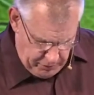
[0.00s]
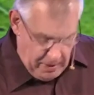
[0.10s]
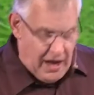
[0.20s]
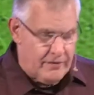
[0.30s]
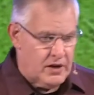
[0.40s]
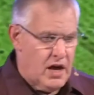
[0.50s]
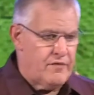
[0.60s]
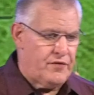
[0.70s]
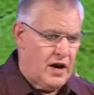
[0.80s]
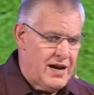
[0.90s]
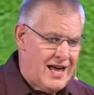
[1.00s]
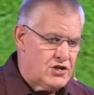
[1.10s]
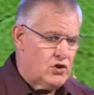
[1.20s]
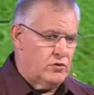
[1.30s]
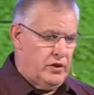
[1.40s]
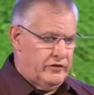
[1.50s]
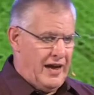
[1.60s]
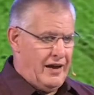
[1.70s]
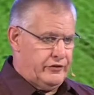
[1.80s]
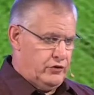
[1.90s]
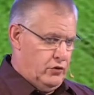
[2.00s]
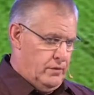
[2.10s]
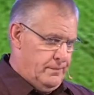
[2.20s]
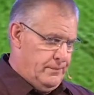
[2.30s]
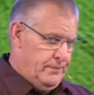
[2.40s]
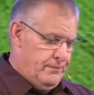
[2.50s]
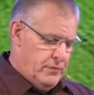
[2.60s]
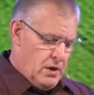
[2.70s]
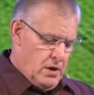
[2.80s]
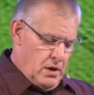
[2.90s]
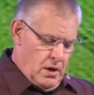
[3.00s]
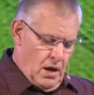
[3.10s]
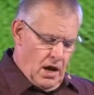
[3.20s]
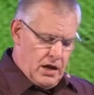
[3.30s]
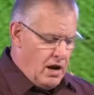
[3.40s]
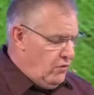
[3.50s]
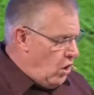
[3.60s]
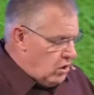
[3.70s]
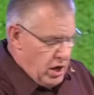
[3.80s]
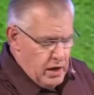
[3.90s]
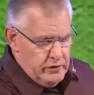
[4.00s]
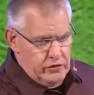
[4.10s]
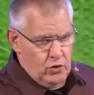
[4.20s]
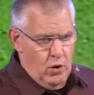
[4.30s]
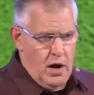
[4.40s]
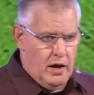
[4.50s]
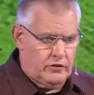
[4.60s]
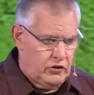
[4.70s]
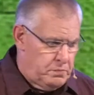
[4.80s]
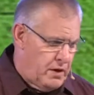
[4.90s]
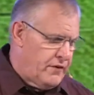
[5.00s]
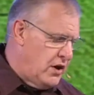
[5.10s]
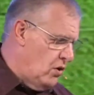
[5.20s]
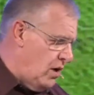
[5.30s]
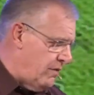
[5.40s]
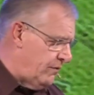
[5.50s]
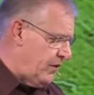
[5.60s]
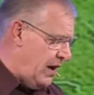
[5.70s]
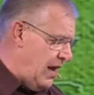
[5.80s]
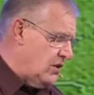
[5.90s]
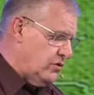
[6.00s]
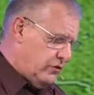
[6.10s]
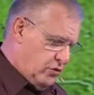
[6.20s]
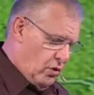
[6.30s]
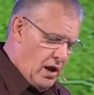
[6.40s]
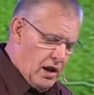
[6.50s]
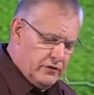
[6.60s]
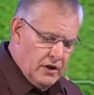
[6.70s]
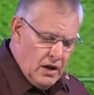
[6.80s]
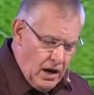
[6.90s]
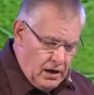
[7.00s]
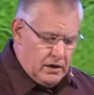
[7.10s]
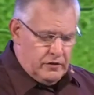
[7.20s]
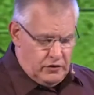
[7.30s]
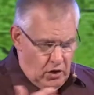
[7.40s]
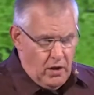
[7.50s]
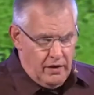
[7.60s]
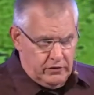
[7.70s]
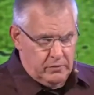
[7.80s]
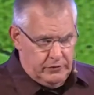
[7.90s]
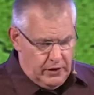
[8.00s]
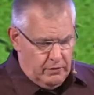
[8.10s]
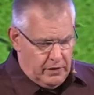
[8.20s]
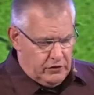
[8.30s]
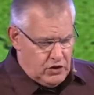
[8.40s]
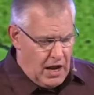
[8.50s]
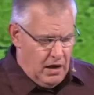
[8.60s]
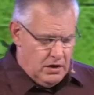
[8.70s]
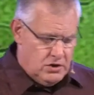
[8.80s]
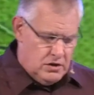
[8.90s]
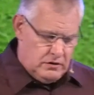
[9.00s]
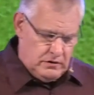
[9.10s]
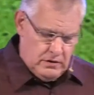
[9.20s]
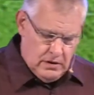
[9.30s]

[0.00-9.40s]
from having a financial disaster. I could have all kinds of storehouses, but if I don't have a financial storehouse, I could still have some serious challenges.